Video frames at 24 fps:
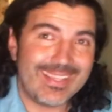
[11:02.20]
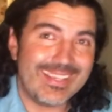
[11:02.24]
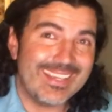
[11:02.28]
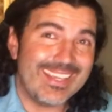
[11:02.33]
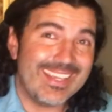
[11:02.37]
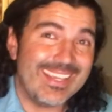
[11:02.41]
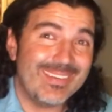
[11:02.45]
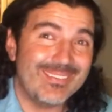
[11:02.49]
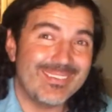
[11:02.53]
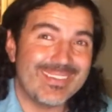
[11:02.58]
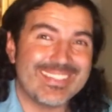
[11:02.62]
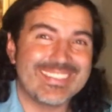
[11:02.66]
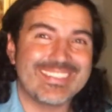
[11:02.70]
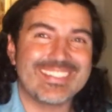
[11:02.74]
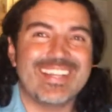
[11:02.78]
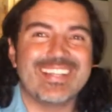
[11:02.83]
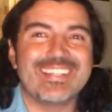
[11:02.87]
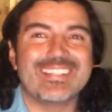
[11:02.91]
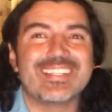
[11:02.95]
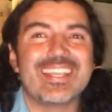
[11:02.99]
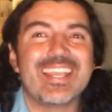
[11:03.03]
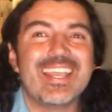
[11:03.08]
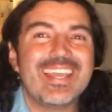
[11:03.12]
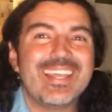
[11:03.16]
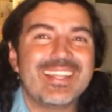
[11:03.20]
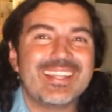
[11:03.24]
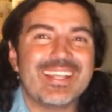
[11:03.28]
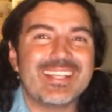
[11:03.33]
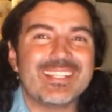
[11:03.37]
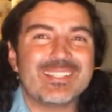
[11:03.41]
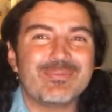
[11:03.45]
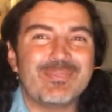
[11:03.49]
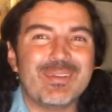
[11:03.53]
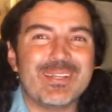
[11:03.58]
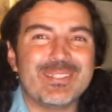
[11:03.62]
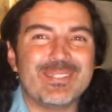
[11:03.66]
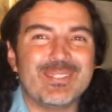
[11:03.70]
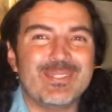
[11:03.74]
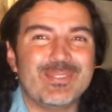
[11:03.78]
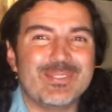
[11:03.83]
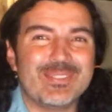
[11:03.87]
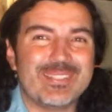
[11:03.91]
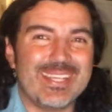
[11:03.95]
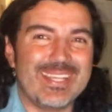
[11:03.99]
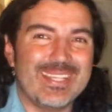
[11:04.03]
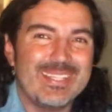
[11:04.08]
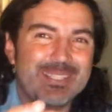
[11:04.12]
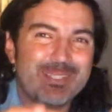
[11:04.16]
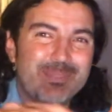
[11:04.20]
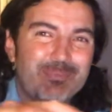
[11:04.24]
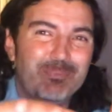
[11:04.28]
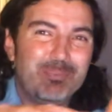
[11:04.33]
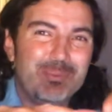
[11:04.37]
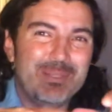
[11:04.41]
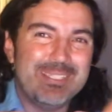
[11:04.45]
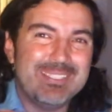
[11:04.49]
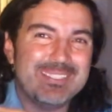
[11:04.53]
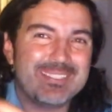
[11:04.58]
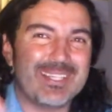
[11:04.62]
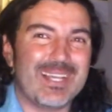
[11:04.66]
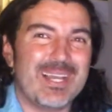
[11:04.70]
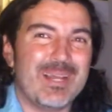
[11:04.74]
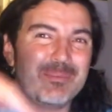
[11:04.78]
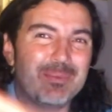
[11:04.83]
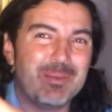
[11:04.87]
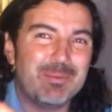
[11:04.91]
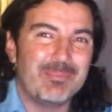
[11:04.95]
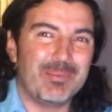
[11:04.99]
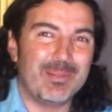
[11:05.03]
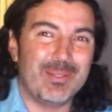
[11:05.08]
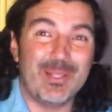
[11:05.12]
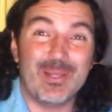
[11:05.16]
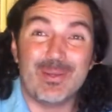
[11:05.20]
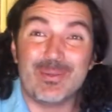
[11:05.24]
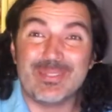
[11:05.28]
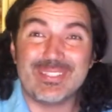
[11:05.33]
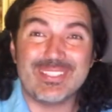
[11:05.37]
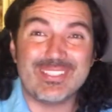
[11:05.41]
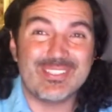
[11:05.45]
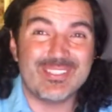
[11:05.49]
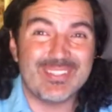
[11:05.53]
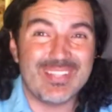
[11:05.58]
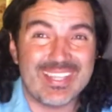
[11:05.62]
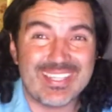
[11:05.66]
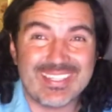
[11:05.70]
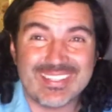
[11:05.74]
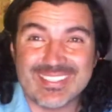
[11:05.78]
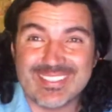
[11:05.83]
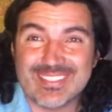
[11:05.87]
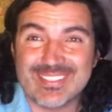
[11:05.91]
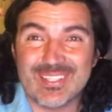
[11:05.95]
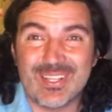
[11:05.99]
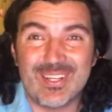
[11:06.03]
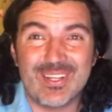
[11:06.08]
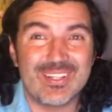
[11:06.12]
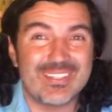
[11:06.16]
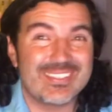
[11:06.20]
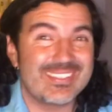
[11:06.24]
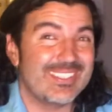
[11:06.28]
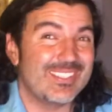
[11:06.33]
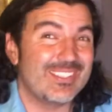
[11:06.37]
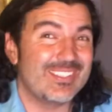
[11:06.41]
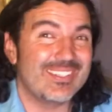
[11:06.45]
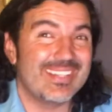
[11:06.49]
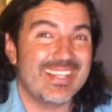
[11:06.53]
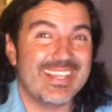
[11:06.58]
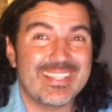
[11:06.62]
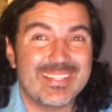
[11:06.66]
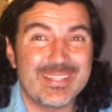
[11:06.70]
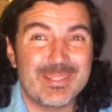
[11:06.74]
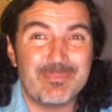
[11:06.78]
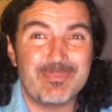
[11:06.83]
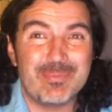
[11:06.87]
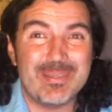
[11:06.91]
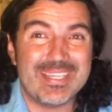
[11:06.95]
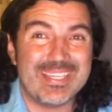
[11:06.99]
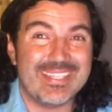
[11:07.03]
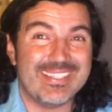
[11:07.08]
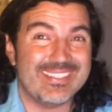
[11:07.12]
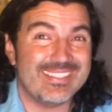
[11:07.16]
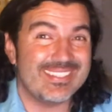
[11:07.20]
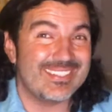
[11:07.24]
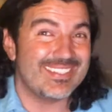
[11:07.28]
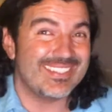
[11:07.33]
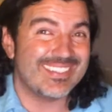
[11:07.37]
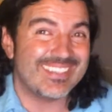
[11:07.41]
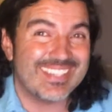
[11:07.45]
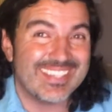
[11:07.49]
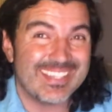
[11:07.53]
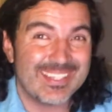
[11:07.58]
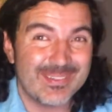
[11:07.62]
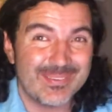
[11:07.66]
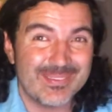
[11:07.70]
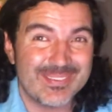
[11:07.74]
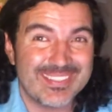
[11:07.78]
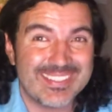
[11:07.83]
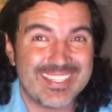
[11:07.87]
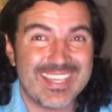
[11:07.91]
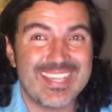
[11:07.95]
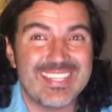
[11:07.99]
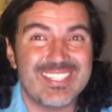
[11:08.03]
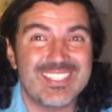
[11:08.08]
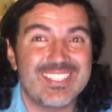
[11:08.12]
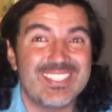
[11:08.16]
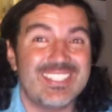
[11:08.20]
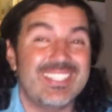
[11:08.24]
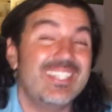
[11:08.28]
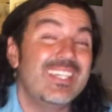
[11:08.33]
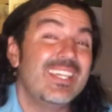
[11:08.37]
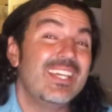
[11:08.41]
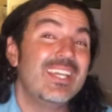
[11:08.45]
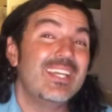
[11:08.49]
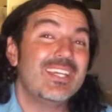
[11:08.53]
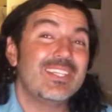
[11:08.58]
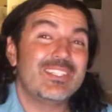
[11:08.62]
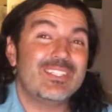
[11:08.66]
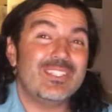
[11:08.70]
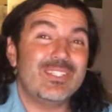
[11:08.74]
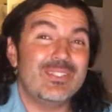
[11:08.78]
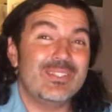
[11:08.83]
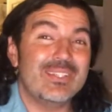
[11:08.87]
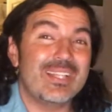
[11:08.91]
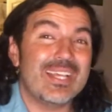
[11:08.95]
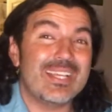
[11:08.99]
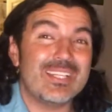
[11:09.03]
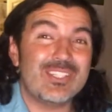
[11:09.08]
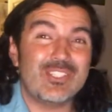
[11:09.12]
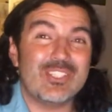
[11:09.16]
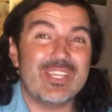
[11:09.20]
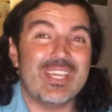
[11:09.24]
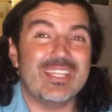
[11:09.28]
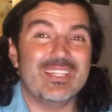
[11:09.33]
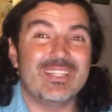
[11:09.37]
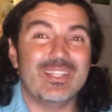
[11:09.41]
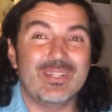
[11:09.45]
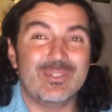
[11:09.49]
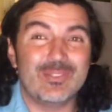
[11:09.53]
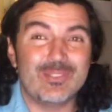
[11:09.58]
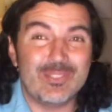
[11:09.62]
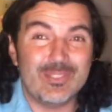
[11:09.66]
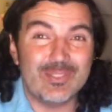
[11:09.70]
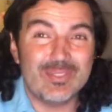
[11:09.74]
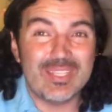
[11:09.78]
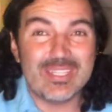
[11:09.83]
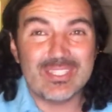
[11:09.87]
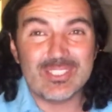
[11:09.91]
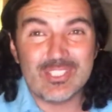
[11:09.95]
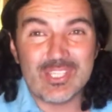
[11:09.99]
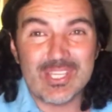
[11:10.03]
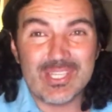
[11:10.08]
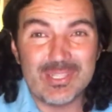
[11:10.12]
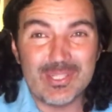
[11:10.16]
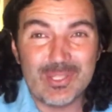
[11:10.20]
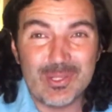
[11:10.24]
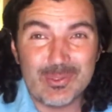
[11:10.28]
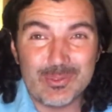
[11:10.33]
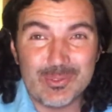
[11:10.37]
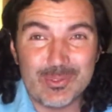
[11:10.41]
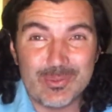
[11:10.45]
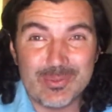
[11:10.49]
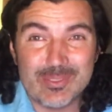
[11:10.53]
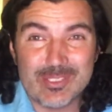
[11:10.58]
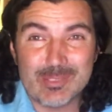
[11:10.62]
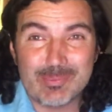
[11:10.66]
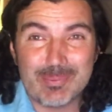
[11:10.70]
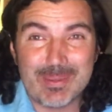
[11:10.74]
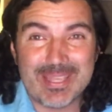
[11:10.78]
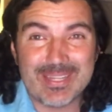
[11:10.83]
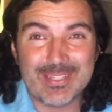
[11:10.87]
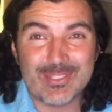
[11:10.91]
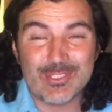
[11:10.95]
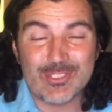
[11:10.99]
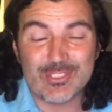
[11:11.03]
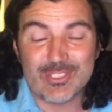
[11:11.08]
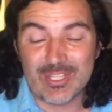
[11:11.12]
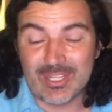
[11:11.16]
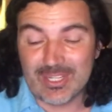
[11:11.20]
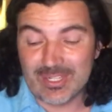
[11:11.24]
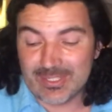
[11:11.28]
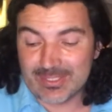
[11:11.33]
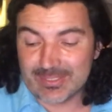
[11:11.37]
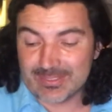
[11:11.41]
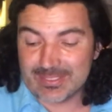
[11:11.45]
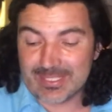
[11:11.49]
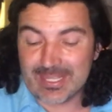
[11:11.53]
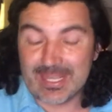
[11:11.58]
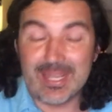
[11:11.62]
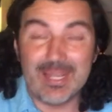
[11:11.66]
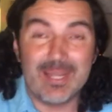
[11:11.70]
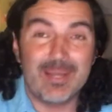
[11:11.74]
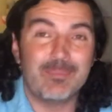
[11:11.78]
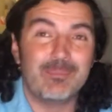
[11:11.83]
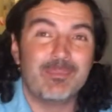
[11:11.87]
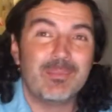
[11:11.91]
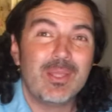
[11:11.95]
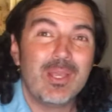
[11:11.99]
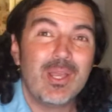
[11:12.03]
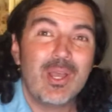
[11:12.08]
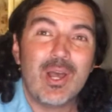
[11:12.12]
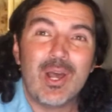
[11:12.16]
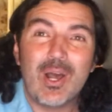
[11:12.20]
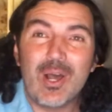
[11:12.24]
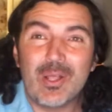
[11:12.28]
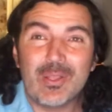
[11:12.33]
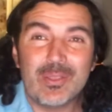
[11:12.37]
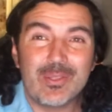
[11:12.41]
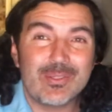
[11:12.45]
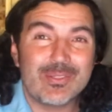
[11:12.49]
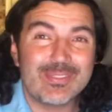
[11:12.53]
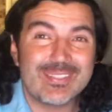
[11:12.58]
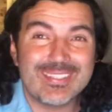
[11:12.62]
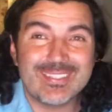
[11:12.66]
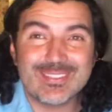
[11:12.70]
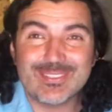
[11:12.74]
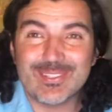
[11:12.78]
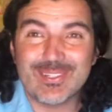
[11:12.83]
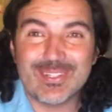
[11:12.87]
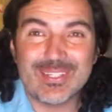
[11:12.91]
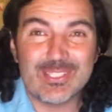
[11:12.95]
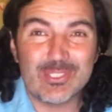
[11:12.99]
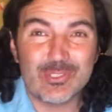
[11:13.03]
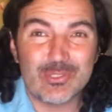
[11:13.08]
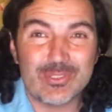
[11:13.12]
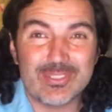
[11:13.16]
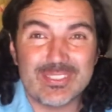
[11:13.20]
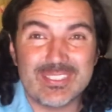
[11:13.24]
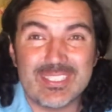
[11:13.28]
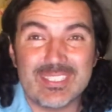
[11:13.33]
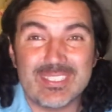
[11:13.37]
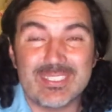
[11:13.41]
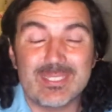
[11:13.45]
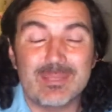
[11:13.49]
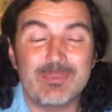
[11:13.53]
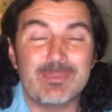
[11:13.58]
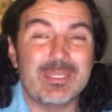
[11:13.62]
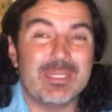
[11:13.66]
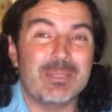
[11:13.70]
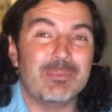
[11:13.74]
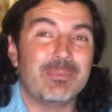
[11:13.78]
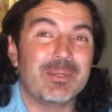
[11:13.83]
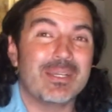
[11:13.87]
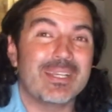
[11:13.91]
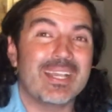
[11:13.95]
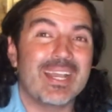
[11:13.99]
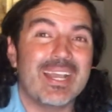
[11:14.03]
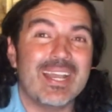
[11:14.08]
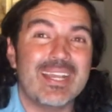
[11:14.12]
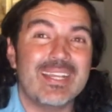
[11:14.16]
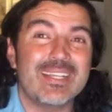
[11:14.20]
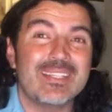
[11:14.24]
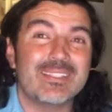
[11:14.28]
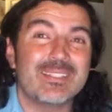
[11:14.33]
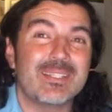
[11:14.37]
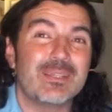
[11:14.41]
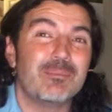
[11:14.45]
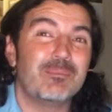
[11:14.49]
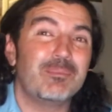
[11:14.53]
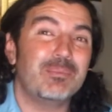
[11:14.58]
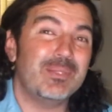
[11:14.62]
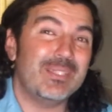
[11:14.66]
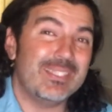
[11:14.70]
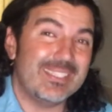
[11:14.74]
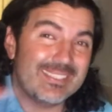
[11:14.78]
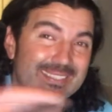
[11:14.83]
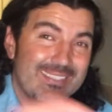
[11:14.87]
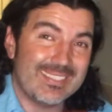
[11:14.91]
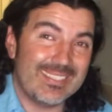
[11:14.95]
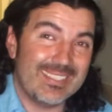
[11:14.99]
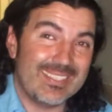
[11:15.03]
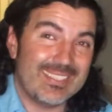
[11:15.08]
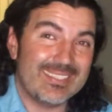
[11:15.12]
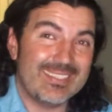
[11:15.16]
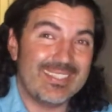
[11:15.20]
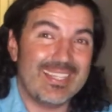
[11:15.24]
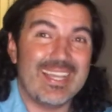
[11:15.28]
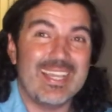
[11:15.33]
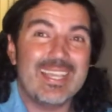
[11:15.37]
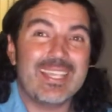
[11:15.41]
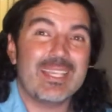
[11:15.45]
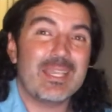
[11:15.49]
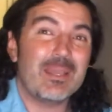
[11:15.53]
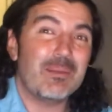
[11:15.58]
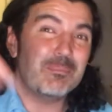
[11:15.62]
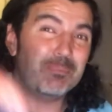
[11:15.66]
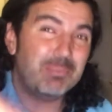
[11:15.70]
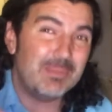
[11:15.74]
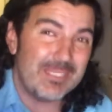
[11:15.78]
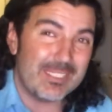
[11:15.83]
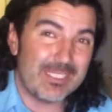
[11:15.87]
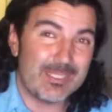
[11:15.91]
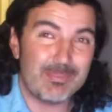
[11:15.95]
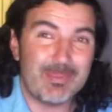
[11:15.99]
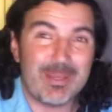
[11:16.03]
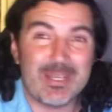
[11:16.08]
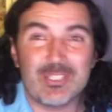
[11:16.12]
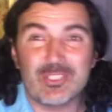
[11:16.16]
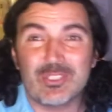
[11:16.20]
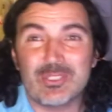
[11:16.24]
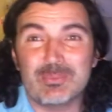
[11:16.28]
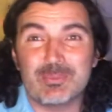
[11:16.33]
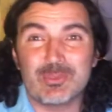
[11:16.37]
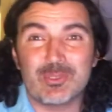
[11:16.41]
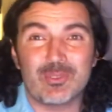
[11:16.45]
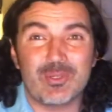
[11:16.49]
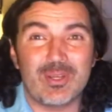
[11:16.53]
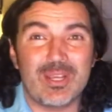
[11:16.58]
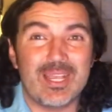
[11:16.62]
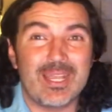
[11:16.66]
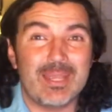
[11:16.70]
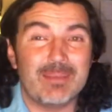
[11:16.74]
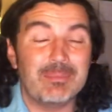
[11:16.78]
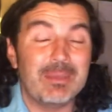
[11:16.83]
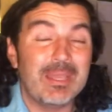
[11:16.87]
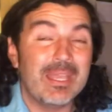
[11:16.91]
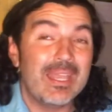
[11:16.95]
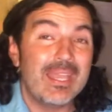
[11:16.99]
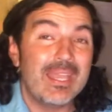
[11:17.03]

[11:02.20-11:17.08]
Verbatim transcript: Anyways, guys, that's my two cents. Please comment below. Did you like the song? Did you like the beat? Did you think it was catchy? Do you like J Lo? Do you like J Lo doing Spanish songs? Um, all those things are interesting to me. But guys, please click like. Please smash subscribe.